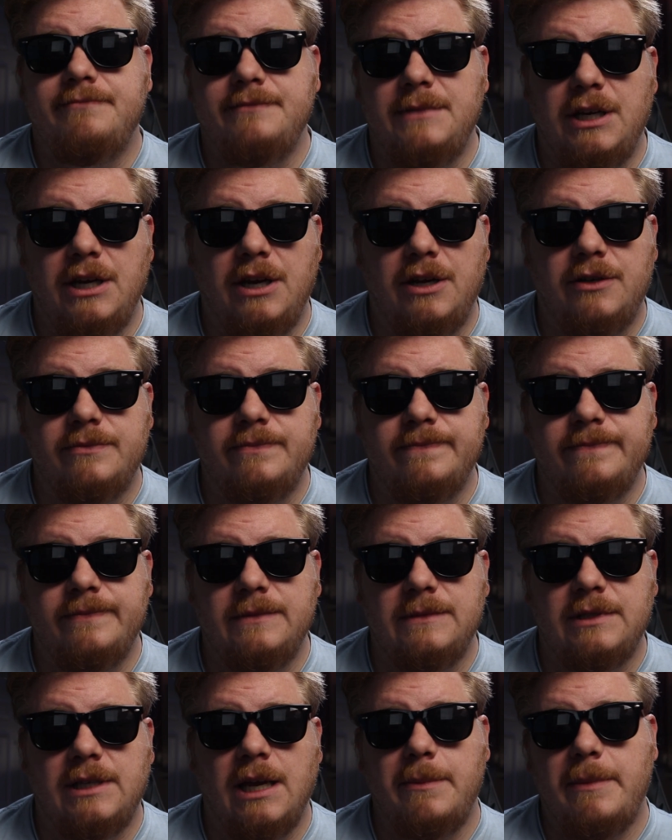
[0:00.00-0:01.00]
you know,
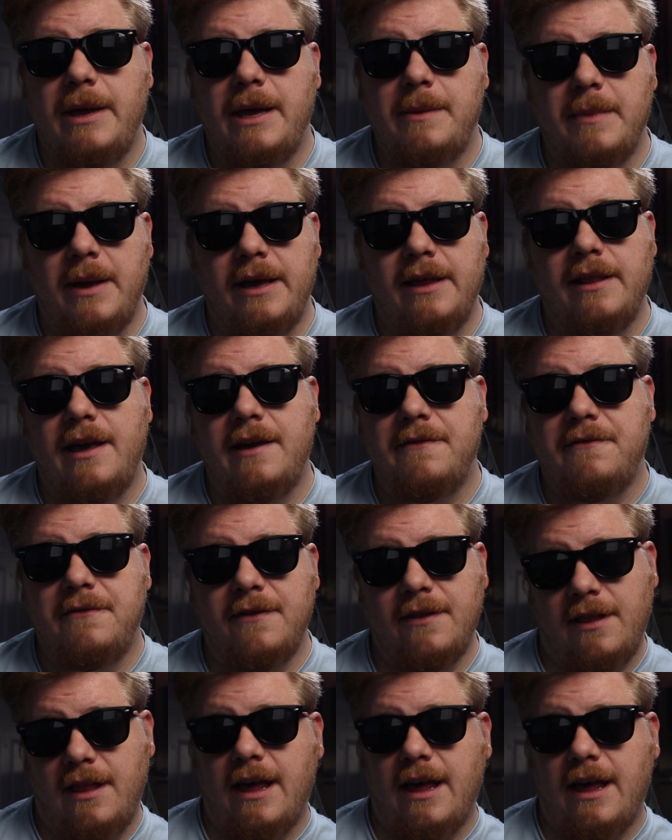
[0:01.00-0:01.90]
it's going to make my life a